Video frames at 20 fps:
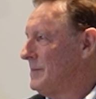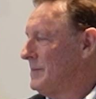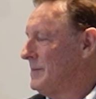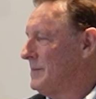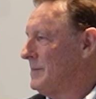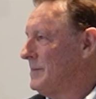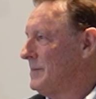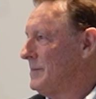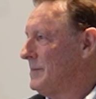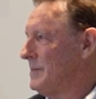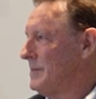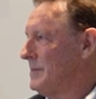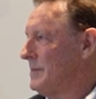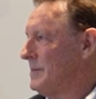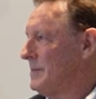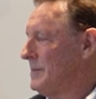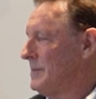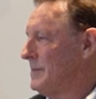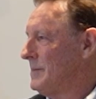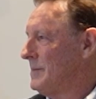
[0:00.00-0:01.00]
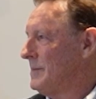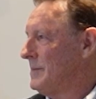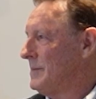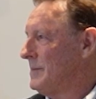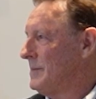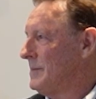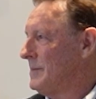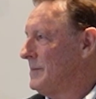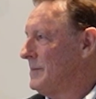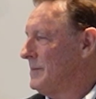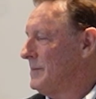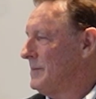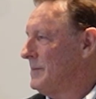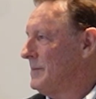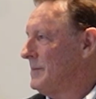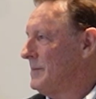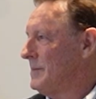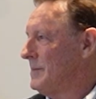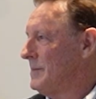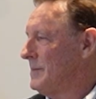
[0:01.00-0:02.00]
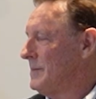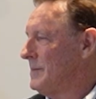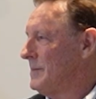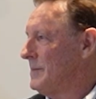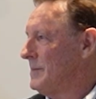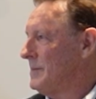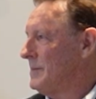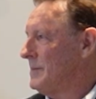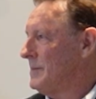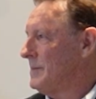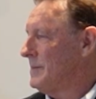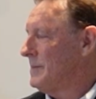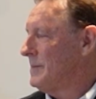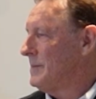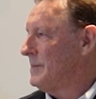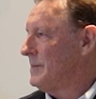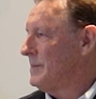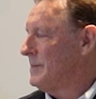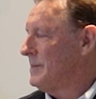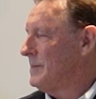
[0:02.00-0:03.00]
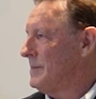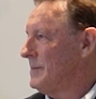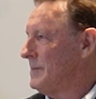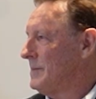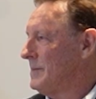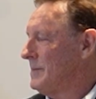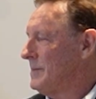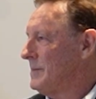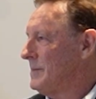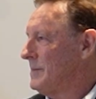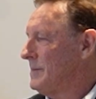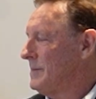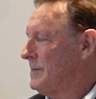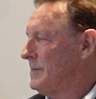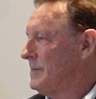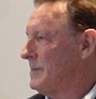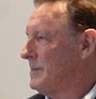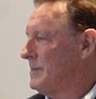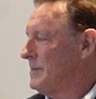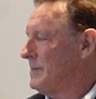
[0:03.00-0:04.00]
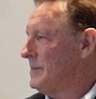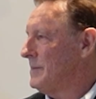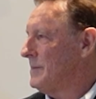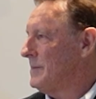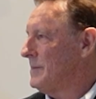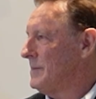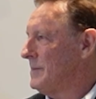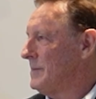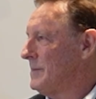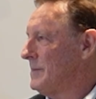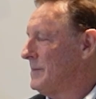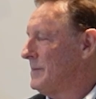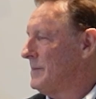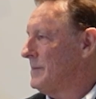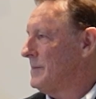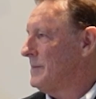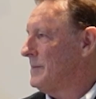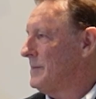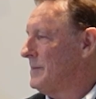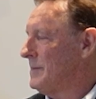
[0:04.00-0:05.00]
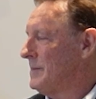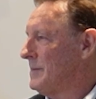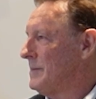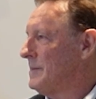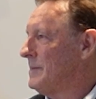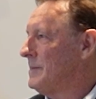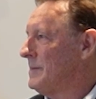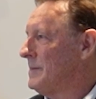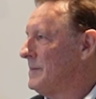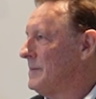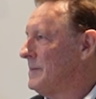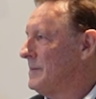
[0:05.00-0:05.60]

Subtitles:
(not speaking)